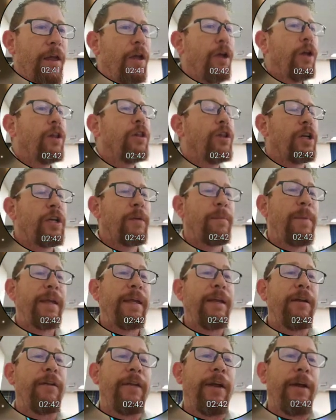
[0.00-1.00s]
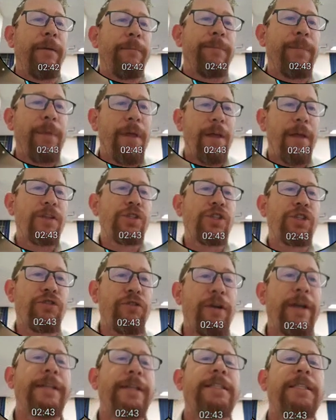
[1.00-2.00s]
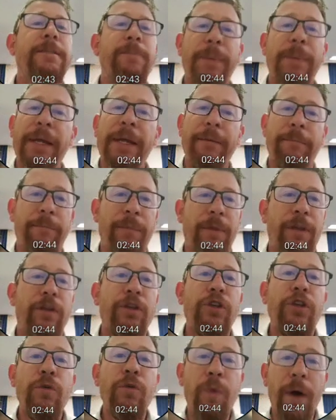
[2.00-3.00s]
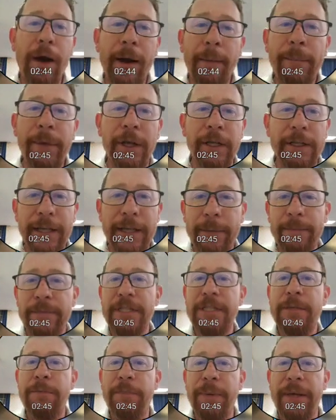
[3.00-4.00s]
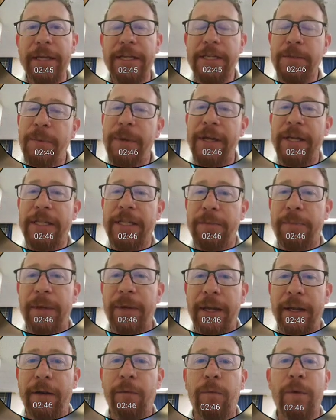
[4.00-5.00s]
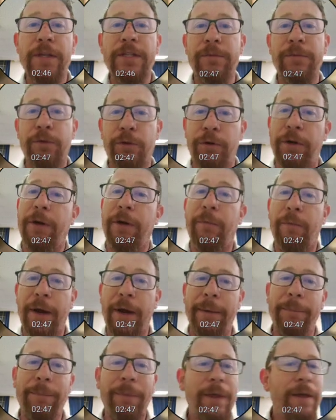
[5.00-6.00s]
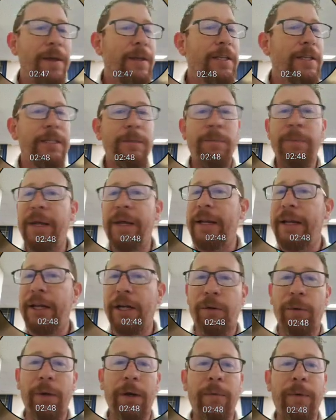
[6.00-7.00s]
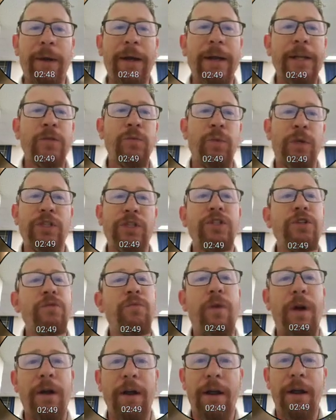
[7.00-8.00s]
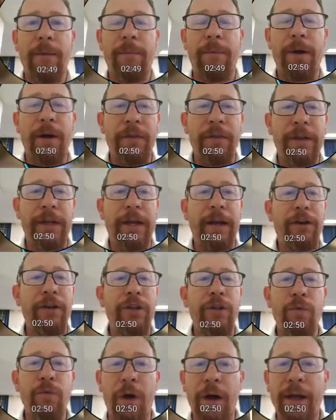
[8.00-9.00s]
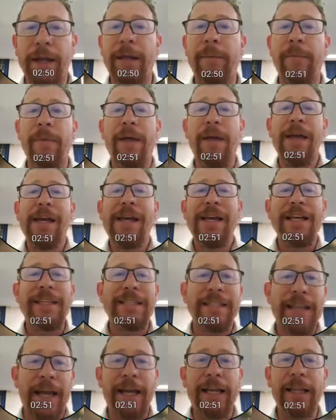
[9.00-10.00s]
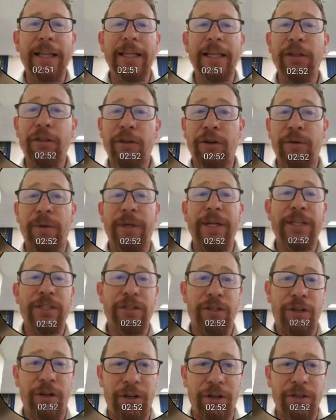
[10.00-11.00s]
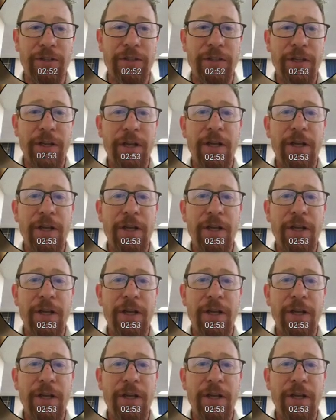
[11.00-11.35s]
Look at my gear there. Straight speed. You want to build him speed, speed, speed with some crit rate. Speed and crit rate is what you want on Apothecary. You want him cycling through his turns.